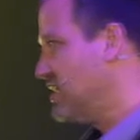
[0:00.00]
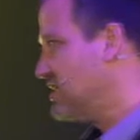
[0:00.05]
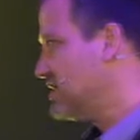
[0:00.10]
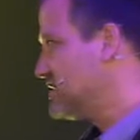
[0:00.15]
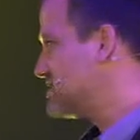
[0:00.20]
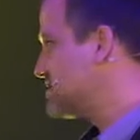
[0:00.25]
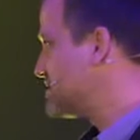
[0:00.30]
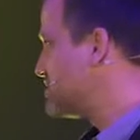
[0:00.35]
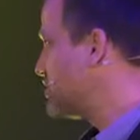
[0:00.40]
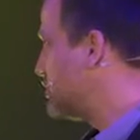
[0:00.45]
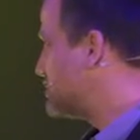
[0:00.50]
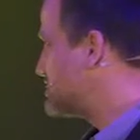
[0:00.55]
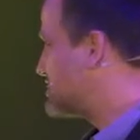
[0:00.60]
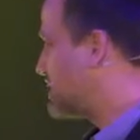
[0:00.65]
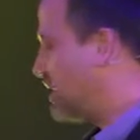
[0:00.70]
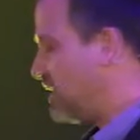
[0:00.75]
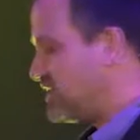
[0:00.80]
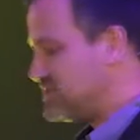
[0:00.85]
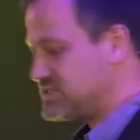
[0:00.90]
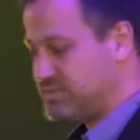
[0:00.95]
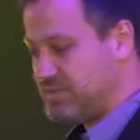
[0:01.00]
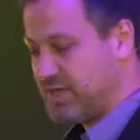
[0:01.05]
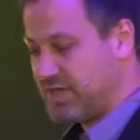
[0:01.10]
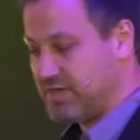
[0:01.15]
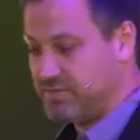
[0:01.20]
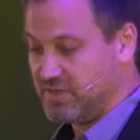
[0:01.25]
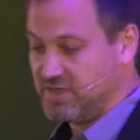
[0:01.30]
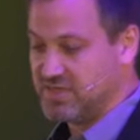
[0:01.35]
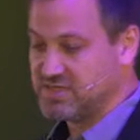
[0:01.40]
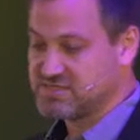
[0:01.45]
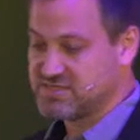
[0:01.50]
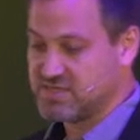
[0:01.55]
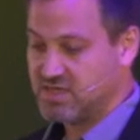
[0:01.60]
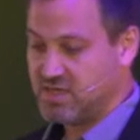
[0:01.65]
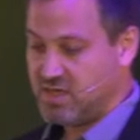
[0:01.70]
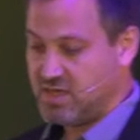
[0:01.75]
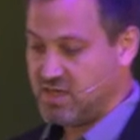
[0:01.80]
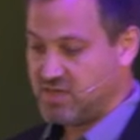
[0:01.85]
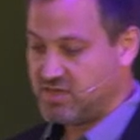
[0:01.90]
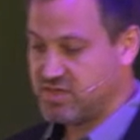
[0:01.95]
this isn't always clear to people, is
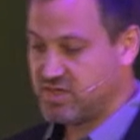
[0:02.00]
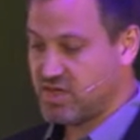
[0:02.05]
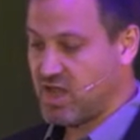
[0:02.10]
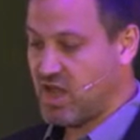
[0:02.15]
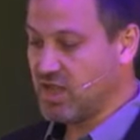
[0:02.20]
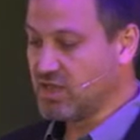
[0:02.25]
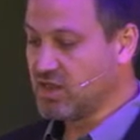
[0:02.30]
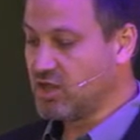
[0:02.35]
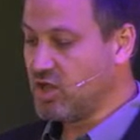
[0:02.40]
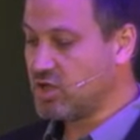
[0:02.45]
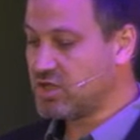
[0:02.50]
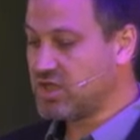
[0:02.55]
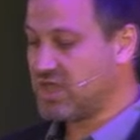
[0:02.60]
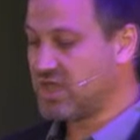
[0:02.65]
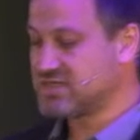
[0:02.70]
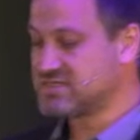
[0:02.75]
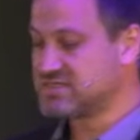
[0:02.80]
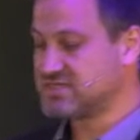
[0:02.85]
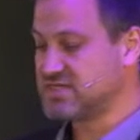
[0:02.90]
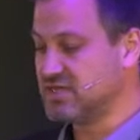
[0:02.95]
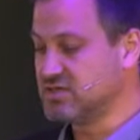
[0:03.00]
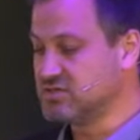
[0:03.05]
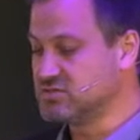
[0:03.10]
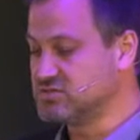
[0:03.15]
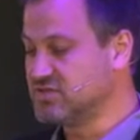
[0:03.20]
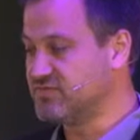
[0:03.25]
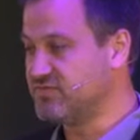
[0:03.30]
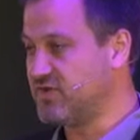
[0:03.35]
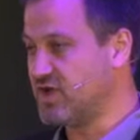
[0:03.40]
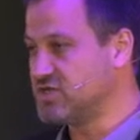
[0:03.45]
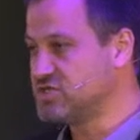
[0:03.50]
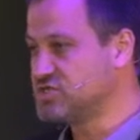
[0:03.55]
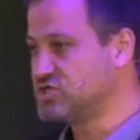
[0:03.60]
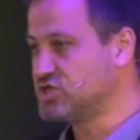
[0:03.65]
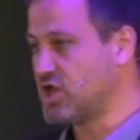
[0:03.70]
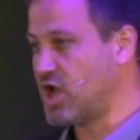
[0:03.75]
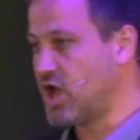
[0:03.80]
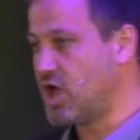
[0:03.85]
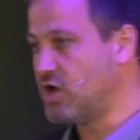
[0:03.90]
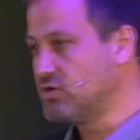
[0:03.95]
that unlocking a single device should
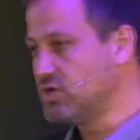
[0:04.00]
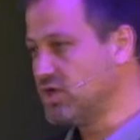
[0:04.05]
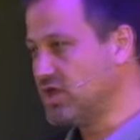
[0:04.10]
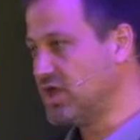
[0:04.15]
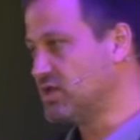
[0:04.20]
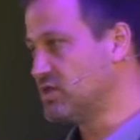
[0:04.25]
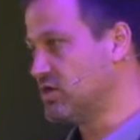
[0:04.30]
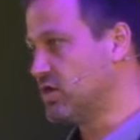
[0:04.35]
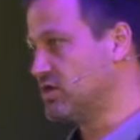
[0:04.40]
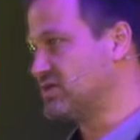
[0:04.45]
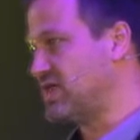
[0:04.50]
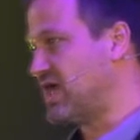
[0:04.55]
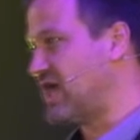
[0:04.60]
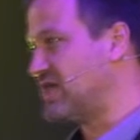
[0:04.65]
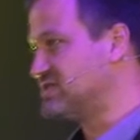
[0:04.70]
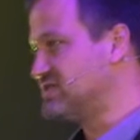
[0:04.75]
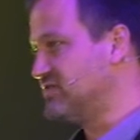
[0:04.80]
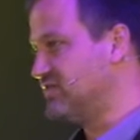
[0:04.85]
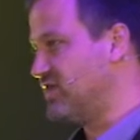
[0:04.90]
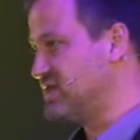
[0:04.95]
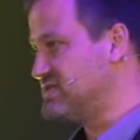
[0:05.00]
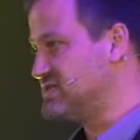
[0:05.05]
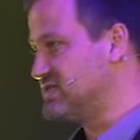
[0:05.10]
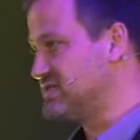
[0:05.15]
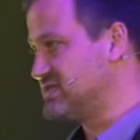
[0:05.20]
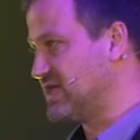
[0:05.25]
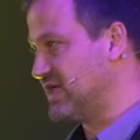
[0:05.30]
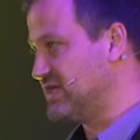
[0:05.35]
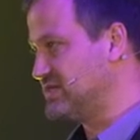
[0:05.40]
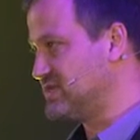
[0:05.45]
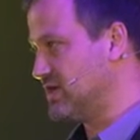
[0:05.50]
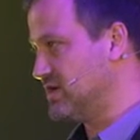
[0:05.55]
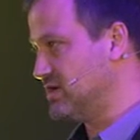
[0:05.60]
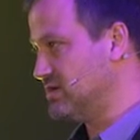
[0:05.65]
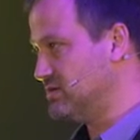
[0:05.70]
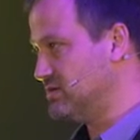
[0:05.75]
only unlock that device's data.